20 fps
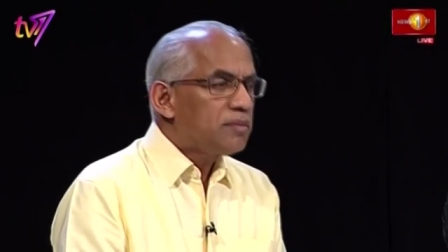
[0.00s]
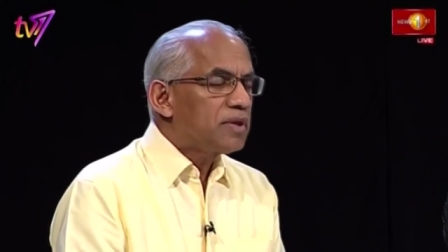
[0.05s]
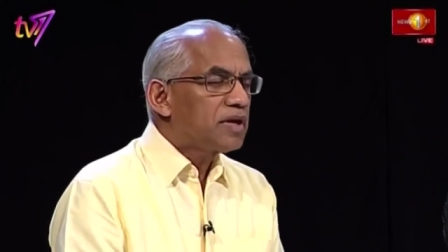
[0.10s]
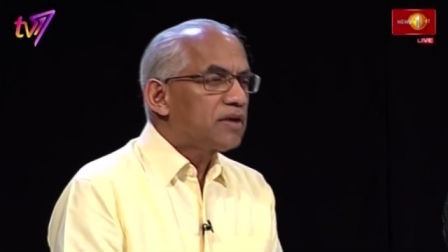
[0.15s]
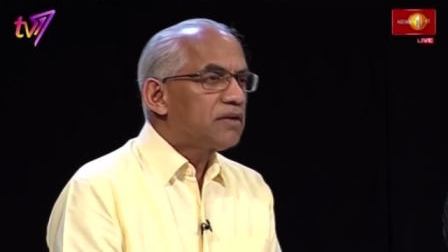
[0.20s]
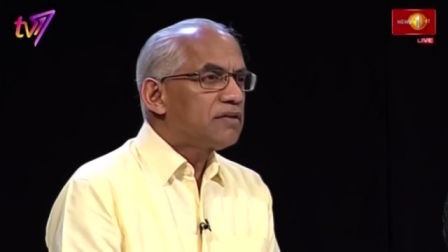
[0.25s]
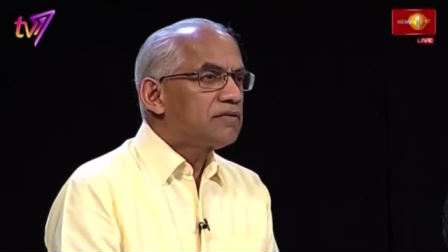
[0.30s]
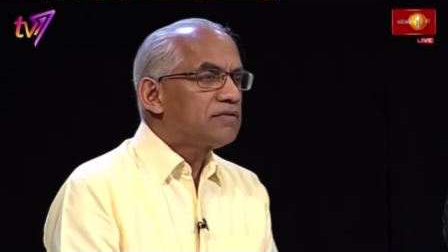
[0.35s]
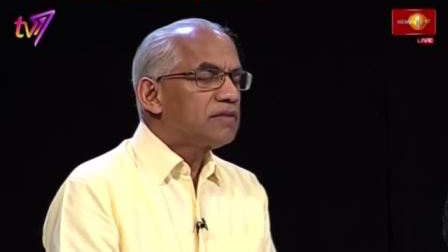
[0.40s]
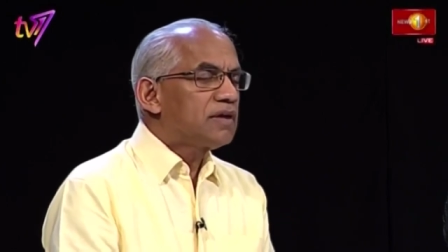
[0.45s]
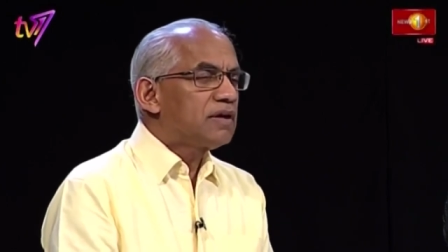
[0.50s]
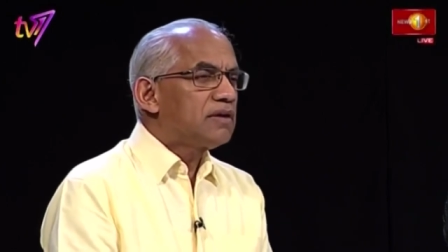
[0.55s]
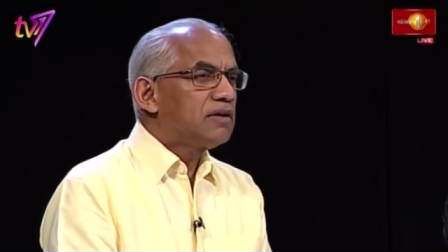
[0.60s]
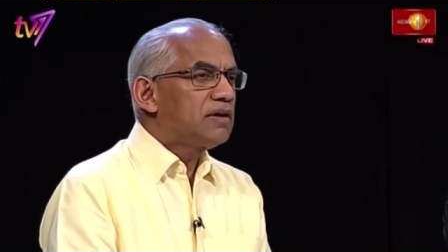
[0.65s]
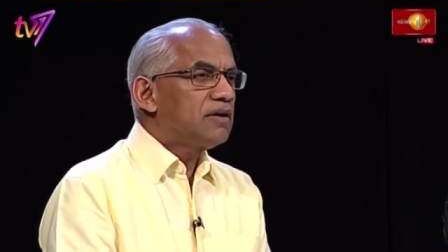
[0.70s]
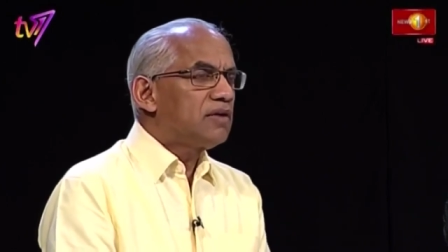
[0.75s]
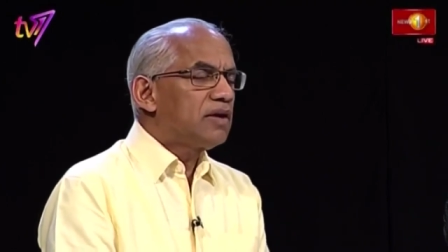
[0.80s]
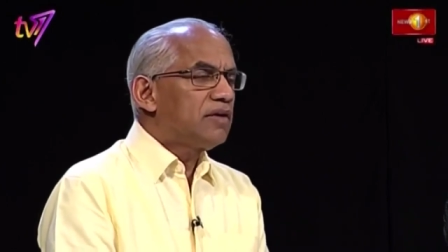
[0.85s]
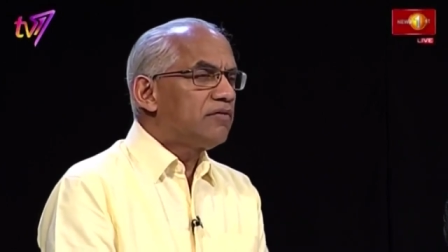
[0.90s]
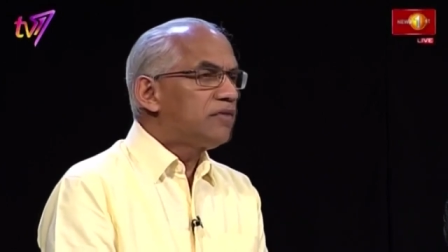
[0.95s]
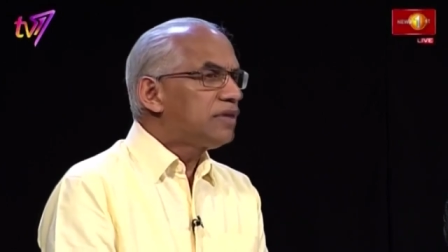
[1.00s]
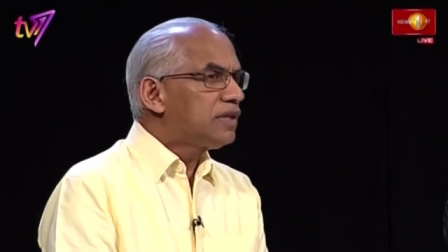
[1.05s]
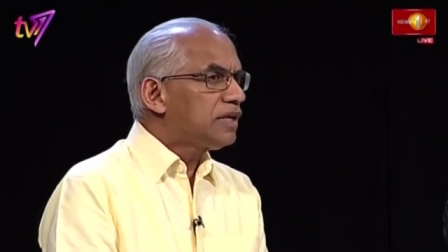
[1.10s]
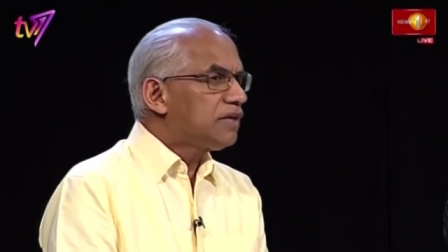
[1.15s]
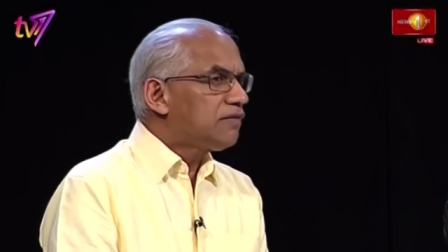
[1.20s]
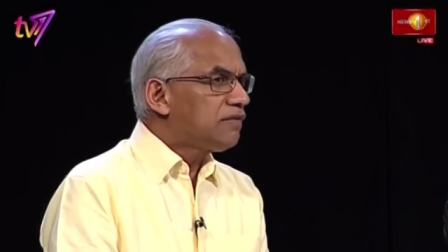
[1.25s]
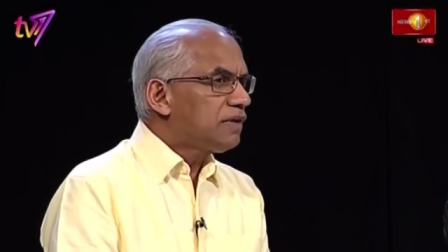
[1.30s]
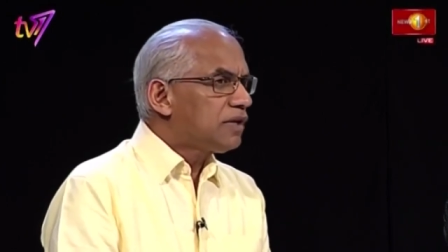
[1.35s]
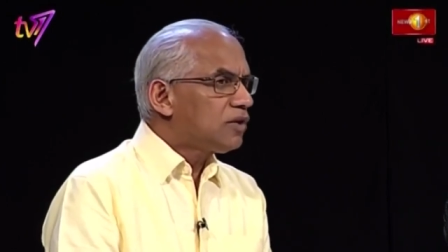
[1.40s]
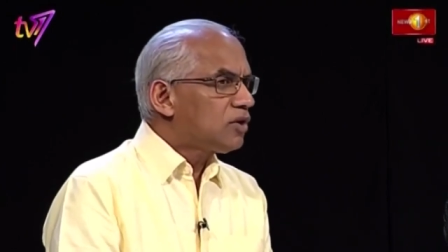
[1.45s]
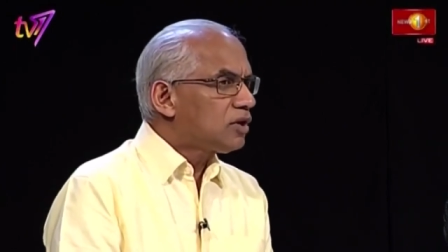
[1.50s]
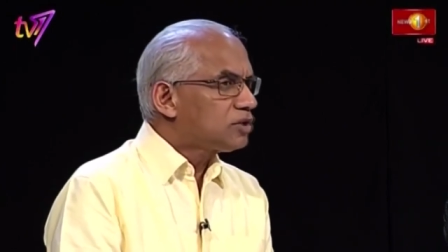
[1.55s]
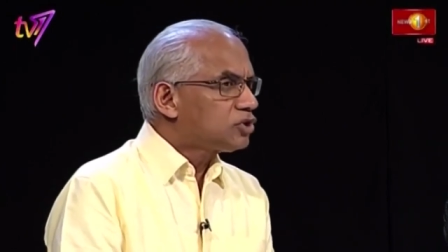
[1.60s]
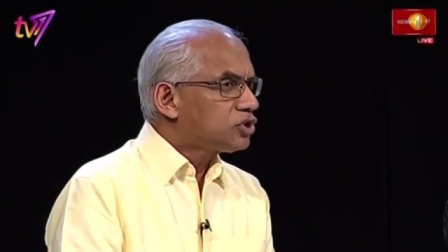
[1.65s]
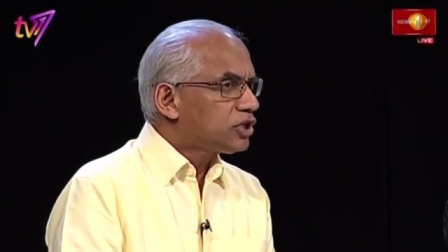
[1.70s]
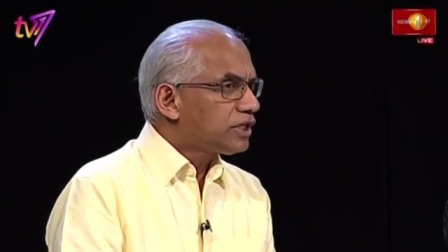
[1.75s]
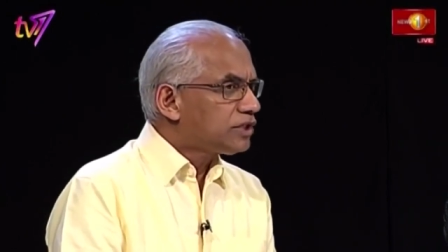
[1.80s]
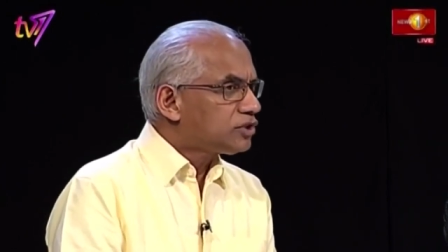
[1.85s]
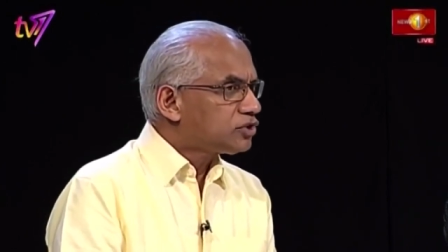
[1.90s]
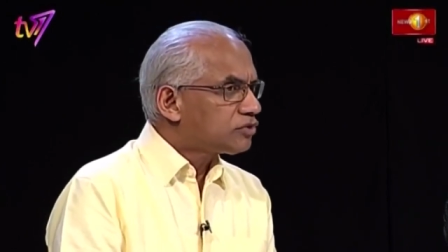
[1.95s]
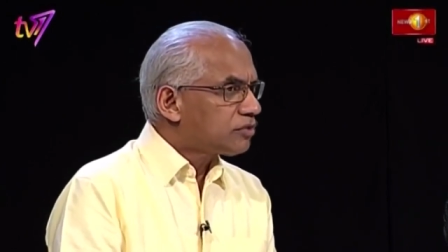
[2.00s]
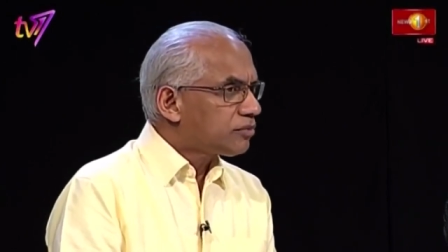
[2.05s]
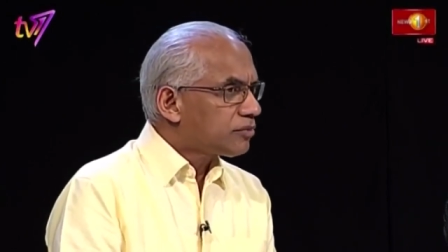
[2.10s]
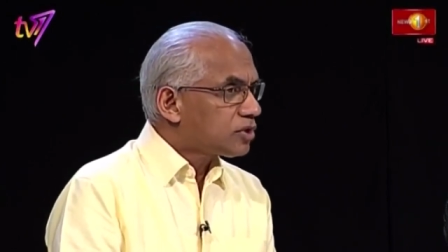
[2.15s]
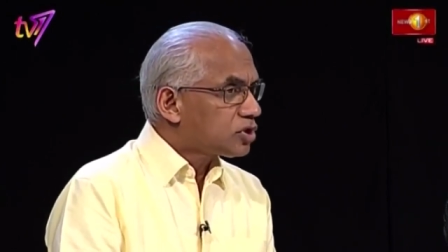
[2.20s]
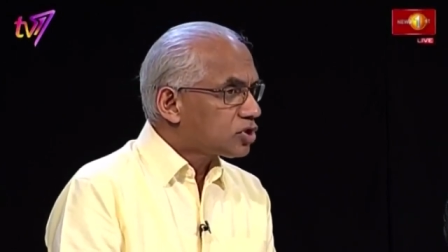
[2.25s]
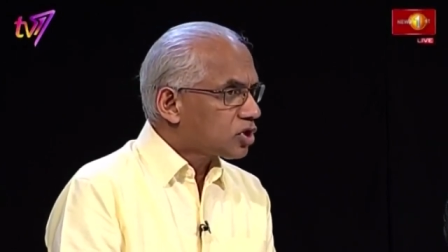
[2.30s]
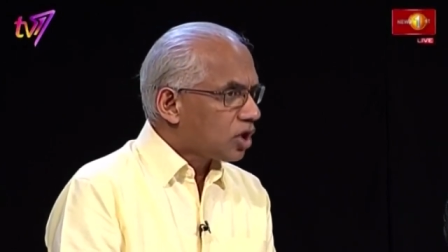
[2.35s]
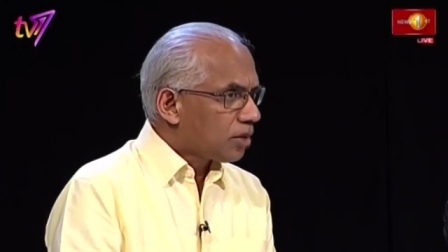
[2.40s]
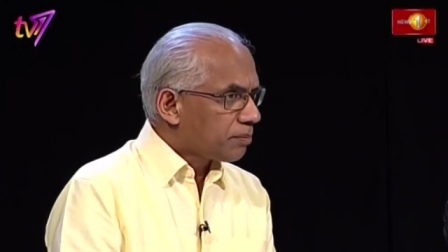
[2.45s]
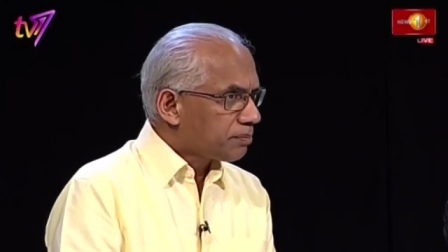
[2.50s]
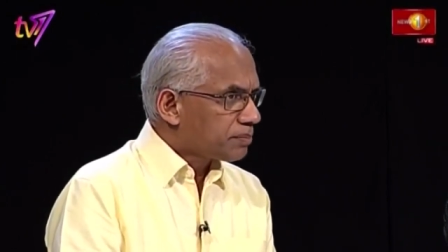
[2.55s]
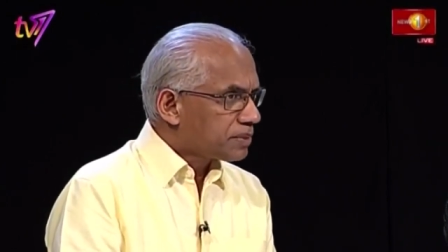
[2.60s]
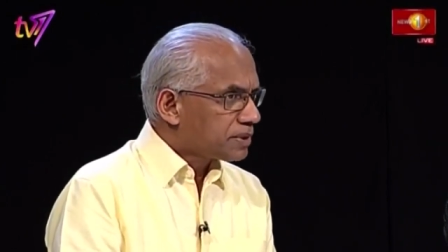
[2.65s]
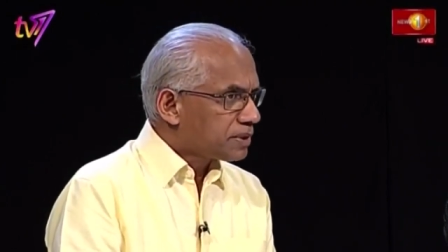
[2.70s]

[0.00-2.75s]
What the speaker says: because everything will not change from the top.